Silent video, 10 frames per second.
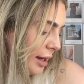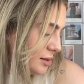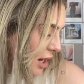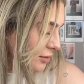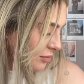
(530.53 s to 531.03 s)

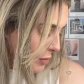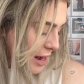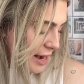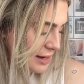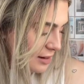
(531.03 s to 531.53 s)
In terms of
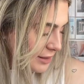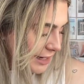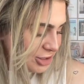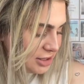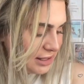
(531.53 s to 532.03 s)
pain, I'd
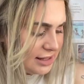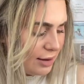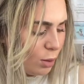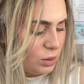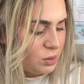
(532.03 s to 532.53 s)
actually say
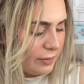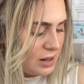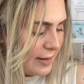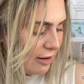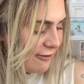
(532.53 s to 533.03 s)
that one was
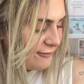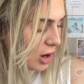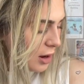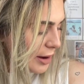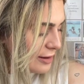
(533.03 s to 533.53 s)
probably about a
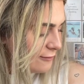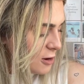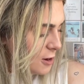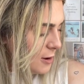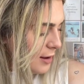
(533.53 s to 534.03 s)
5.
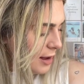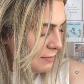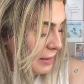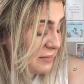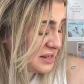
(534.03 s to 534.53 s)

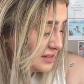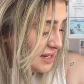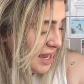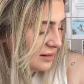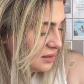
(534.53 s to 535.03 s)
Maybe a
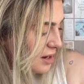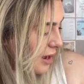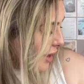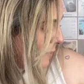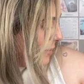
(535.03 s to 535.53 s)
6,
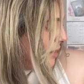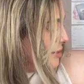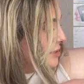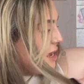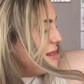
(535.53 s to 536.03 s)

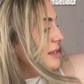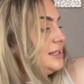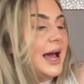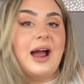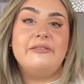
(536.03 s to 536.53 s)
because in
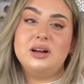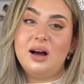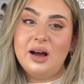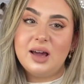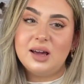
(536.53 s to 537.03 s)
this
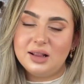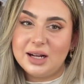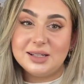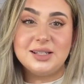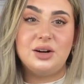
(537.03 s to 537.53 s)
area,
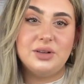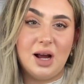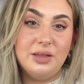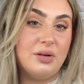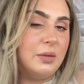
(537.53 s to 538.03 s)
like I said on
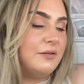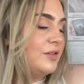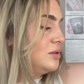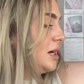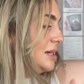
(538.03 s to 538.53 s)
the other arm, it
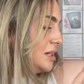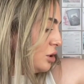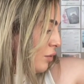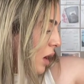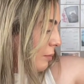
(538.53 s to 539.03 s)
feels like it's
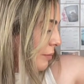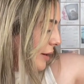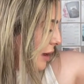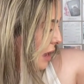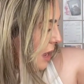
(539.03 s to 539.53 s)
in your
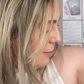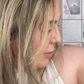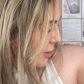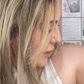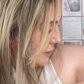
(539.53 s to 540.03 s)
armpit,
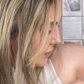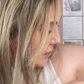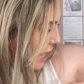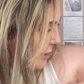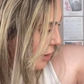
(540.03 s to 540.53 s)
but because
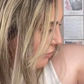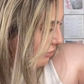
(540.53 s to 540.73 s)
this came